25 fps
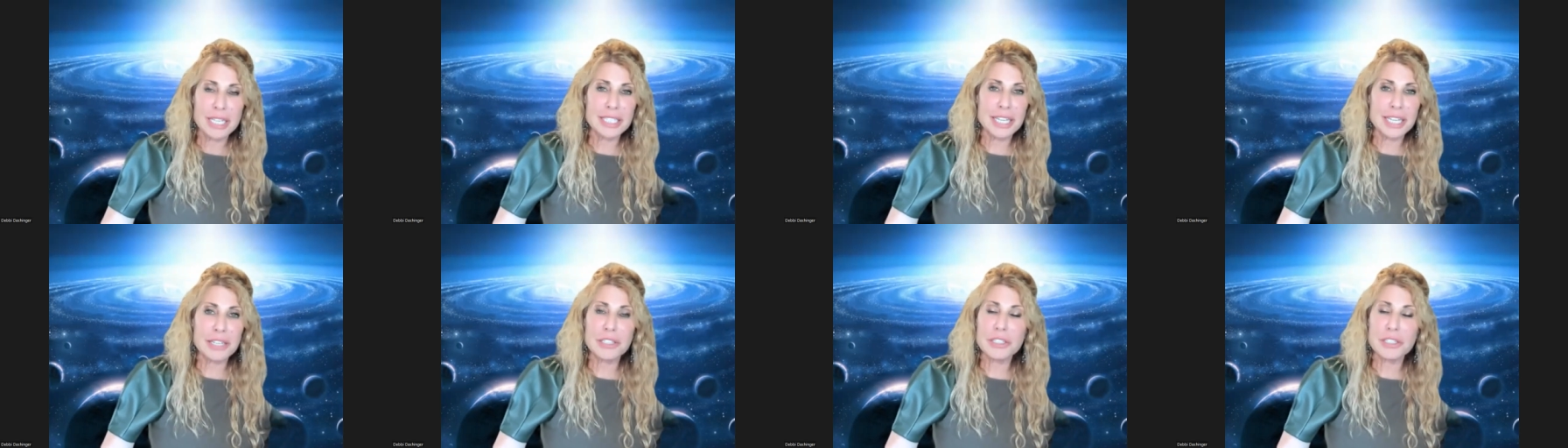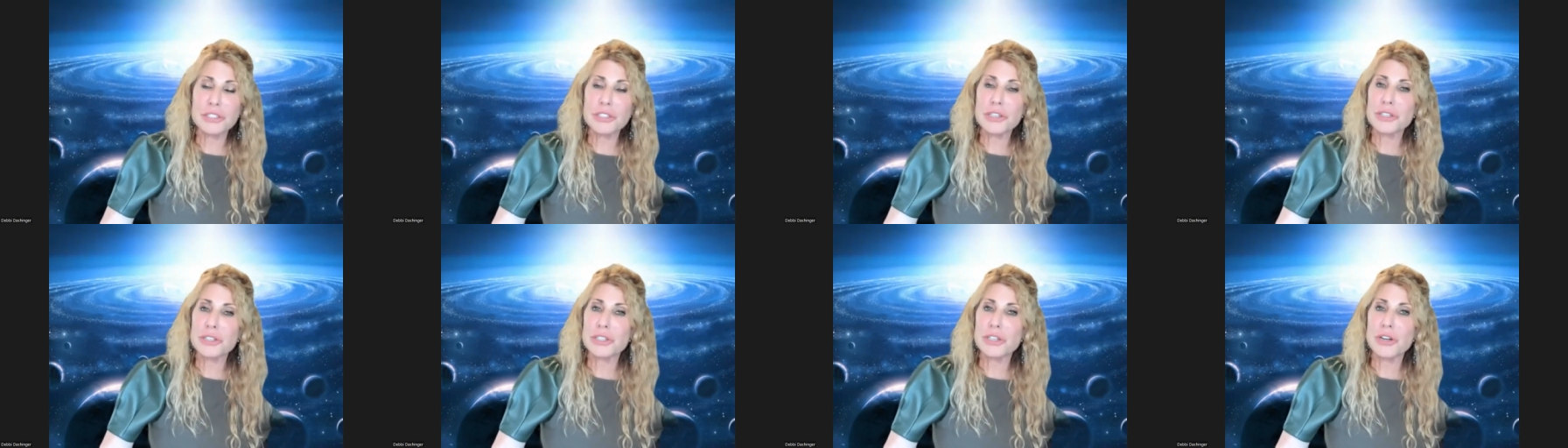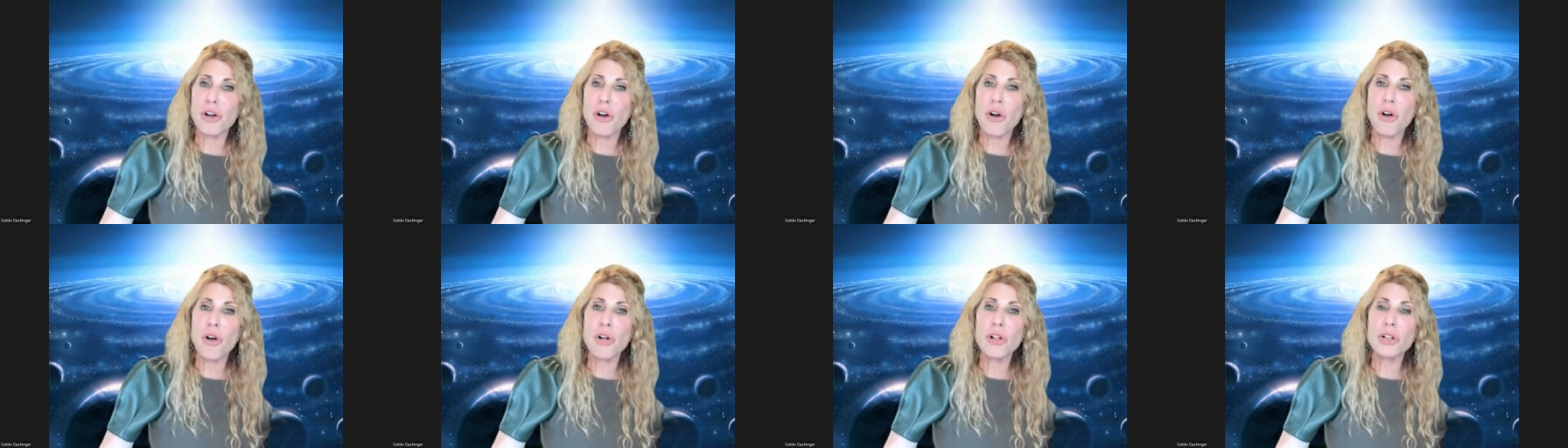dare to
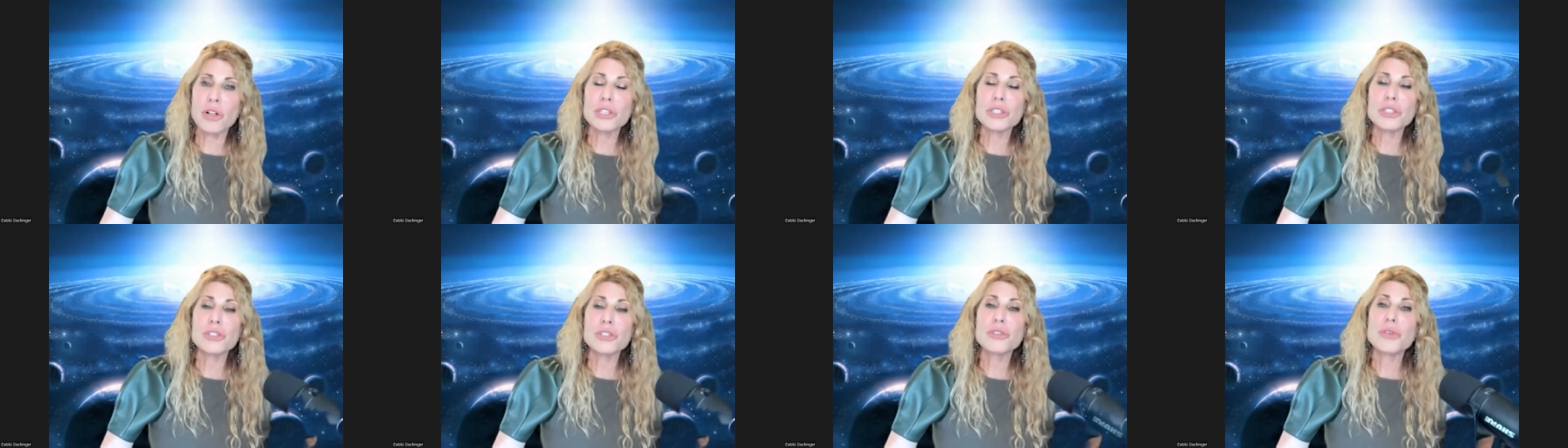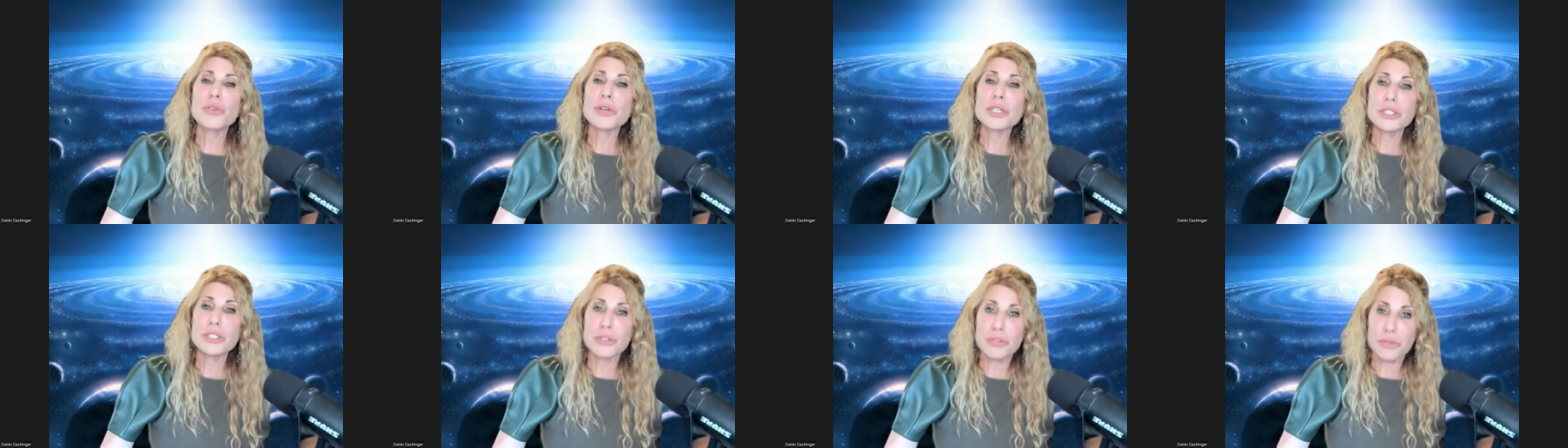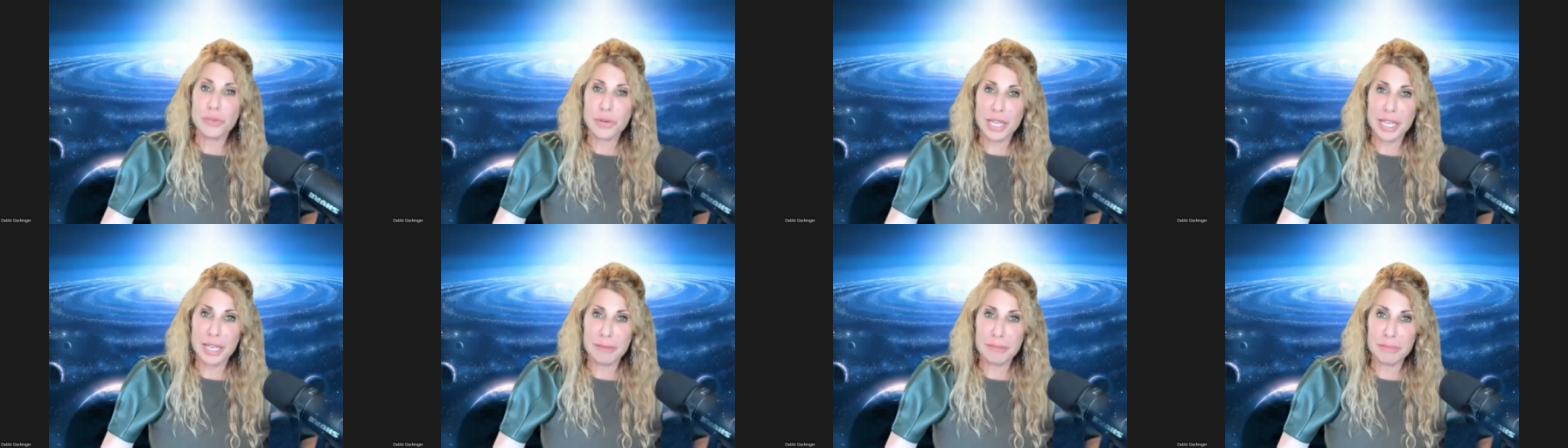turn all your
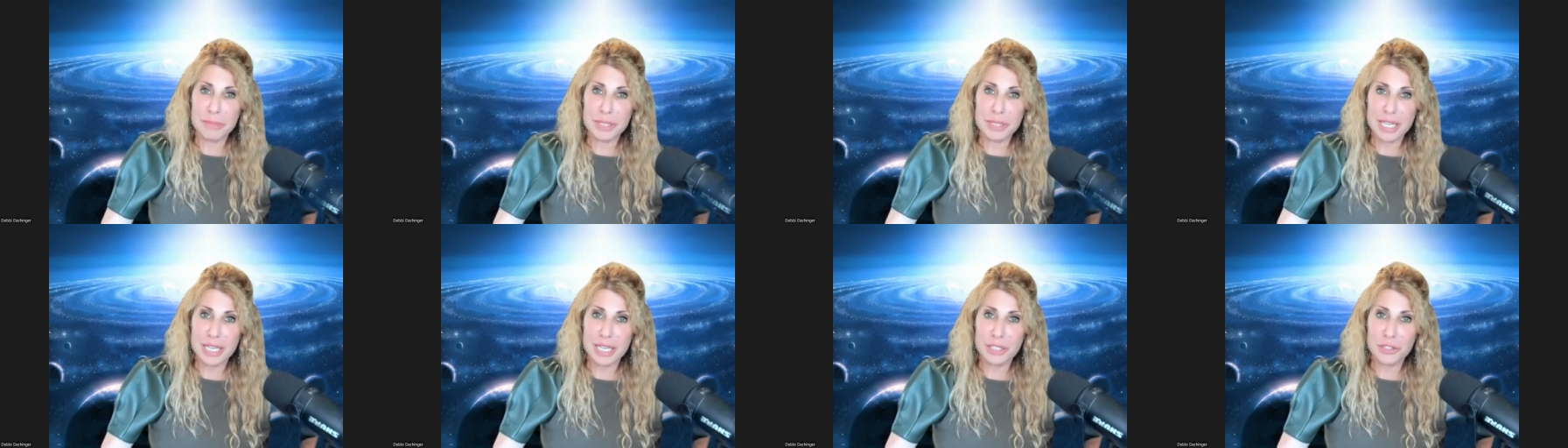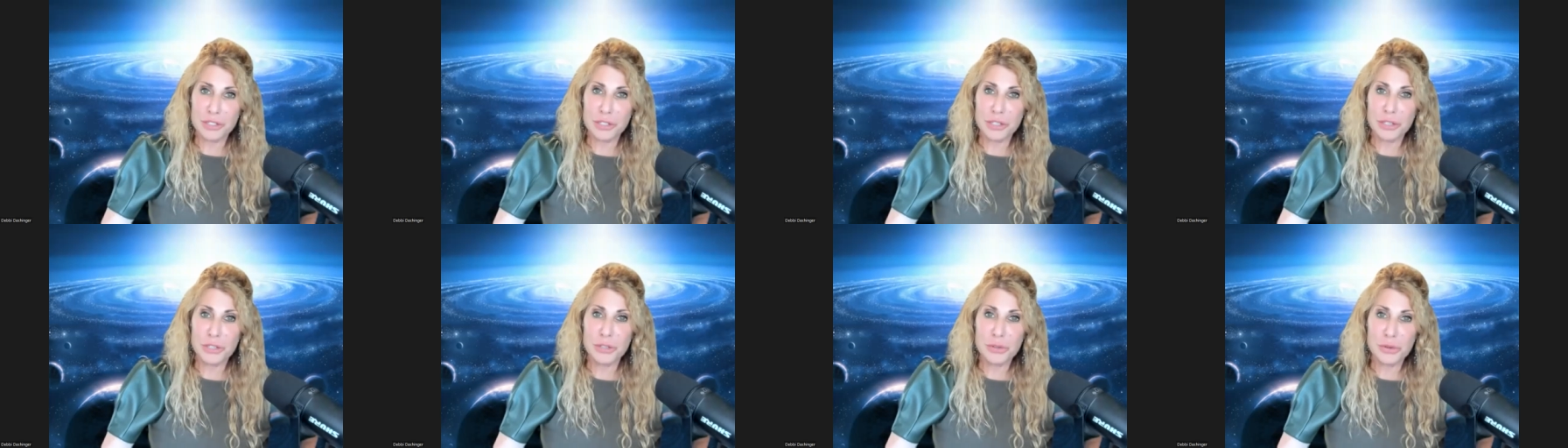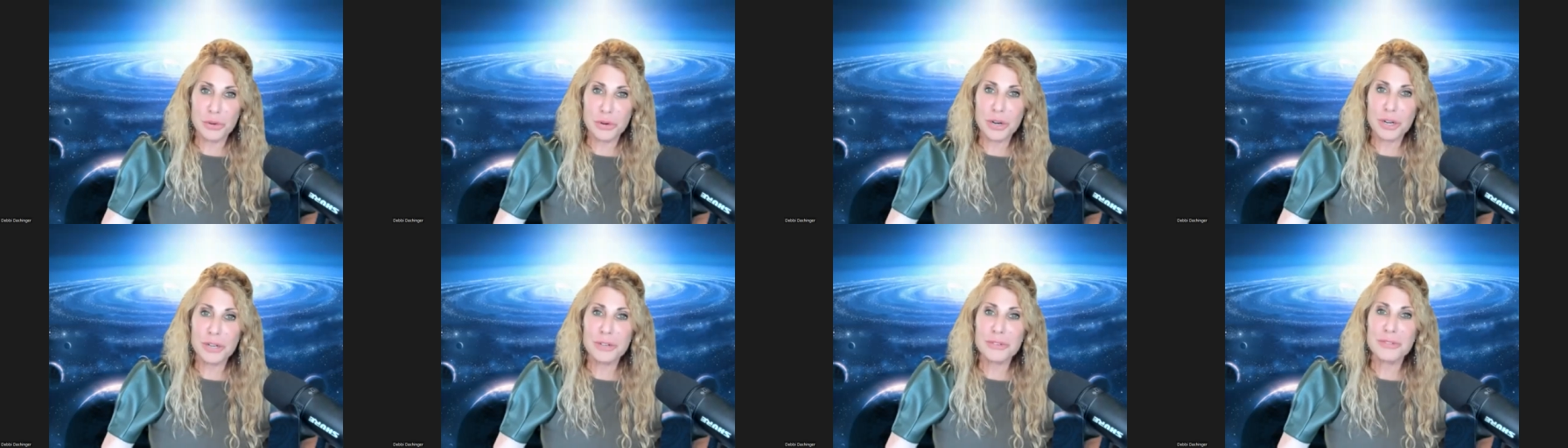dreams into
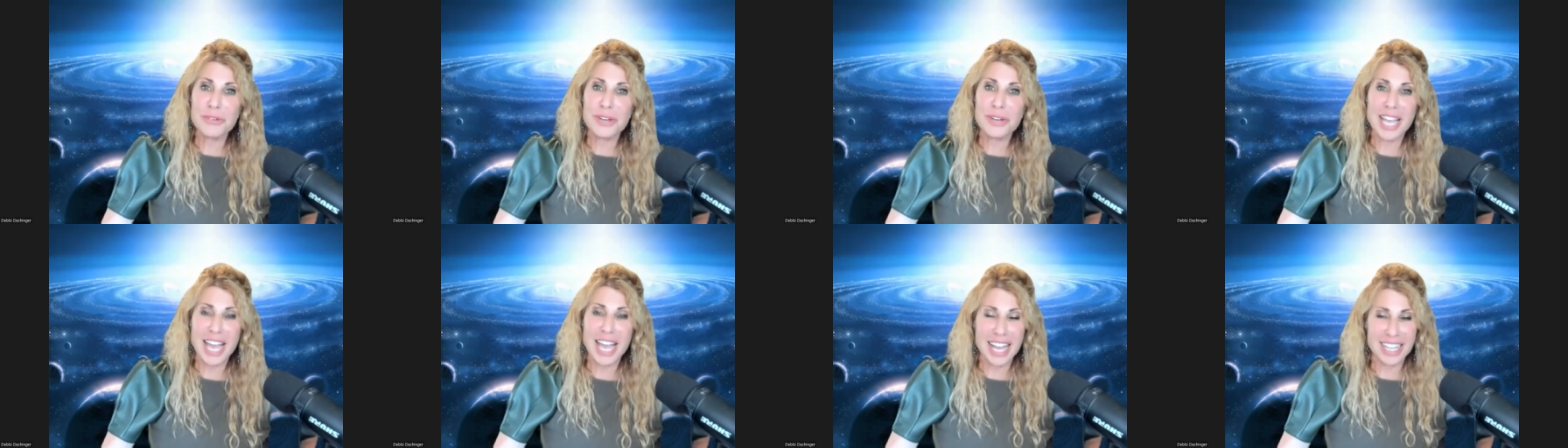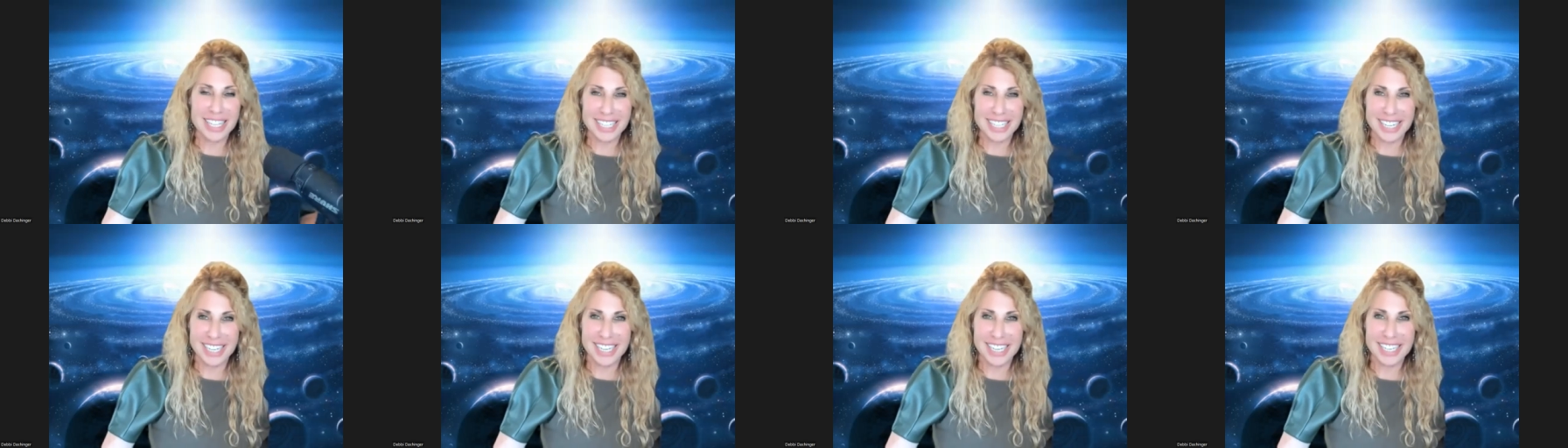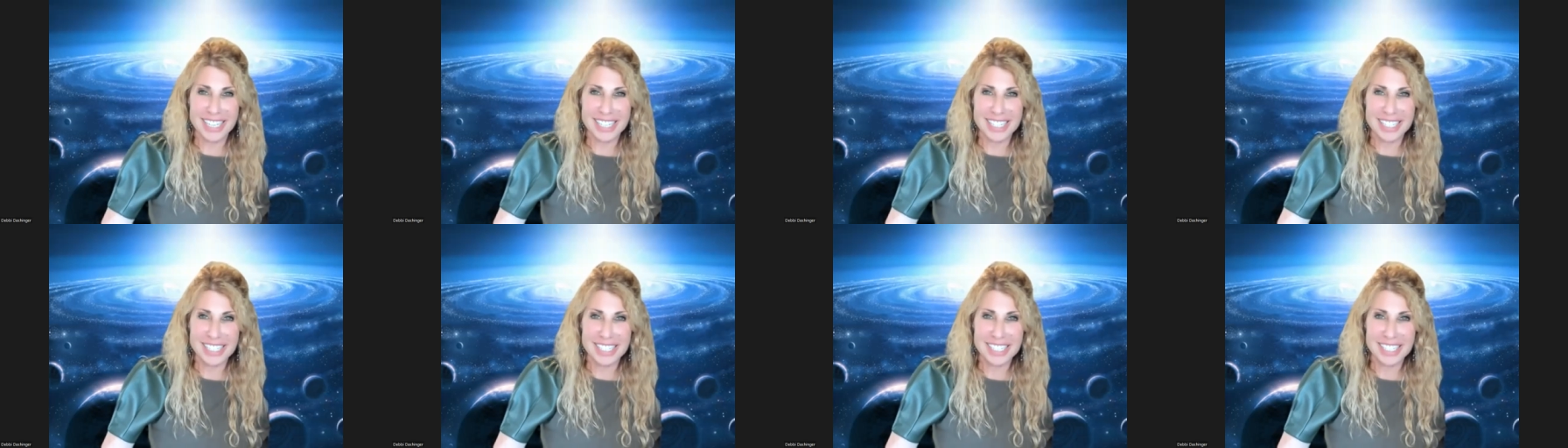your reality.